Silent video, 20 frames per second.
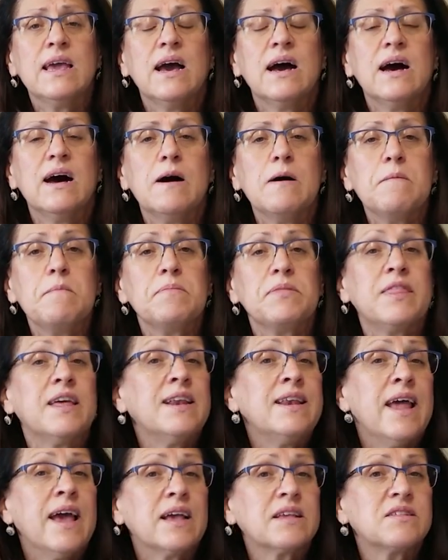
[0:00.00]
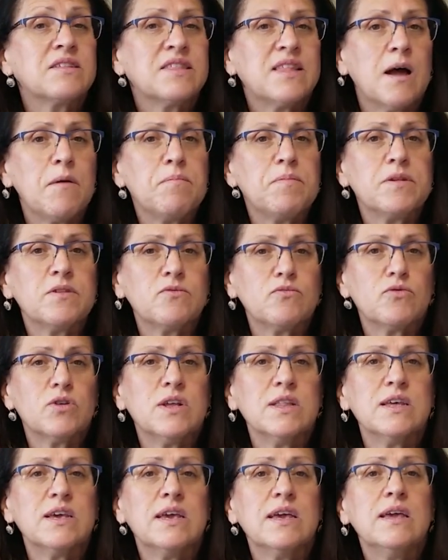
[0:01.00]
um, the next step is
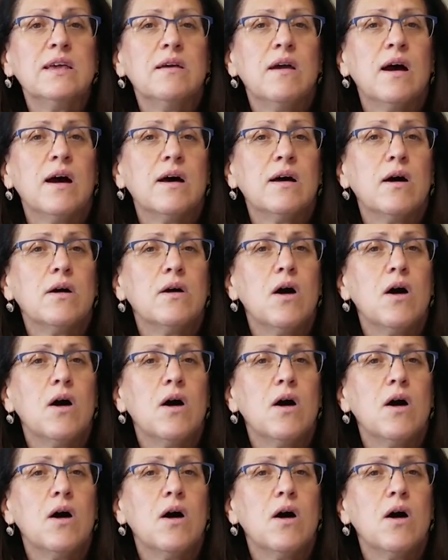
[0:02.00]
really uh,